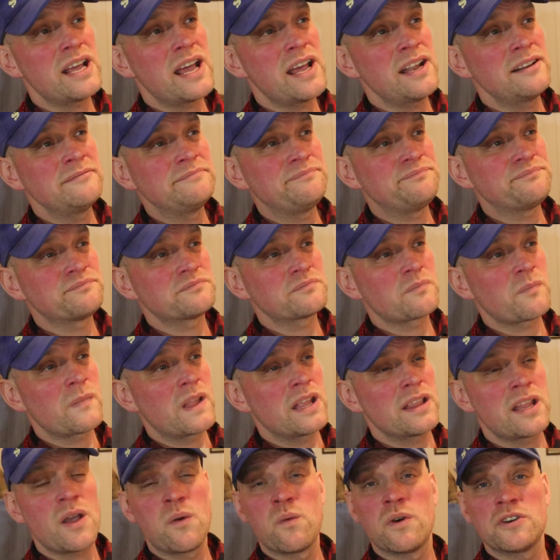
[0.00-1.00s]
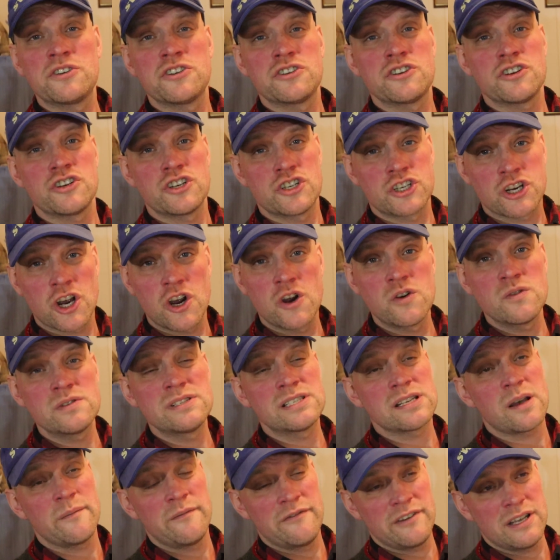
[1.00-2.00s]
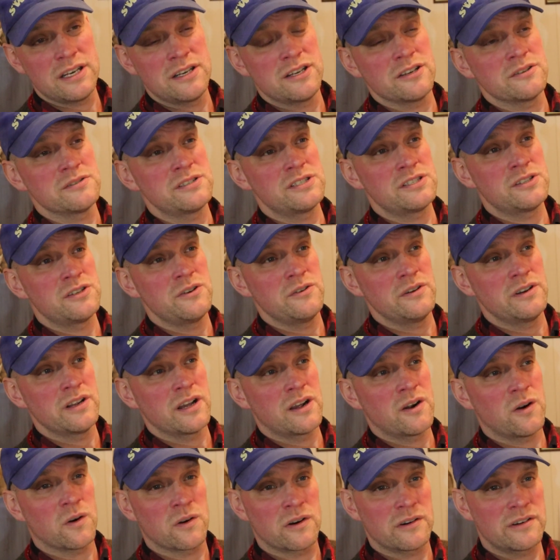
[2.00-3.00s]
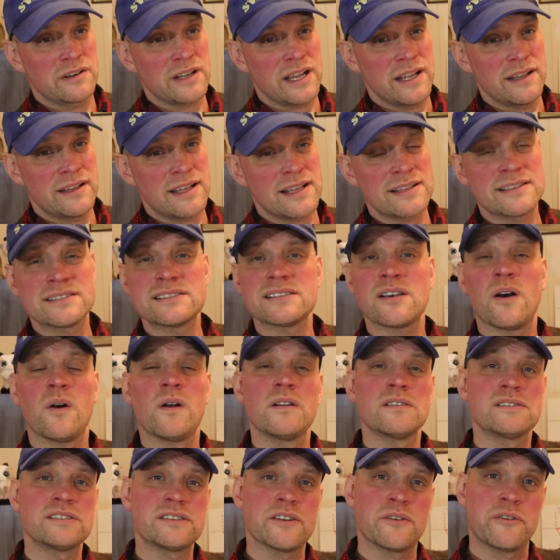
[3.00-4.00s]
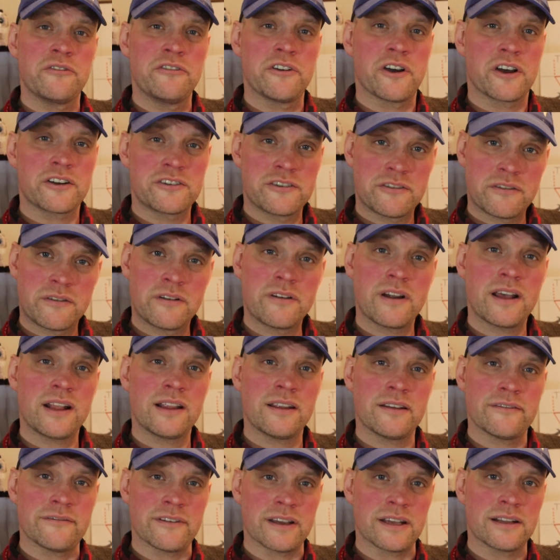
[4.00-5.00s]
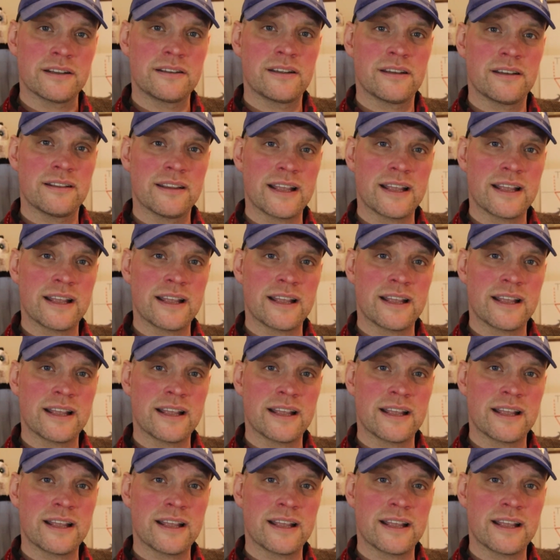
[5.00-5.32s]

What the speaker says: then they wanted to show some videos to the court, and that's also not relevant.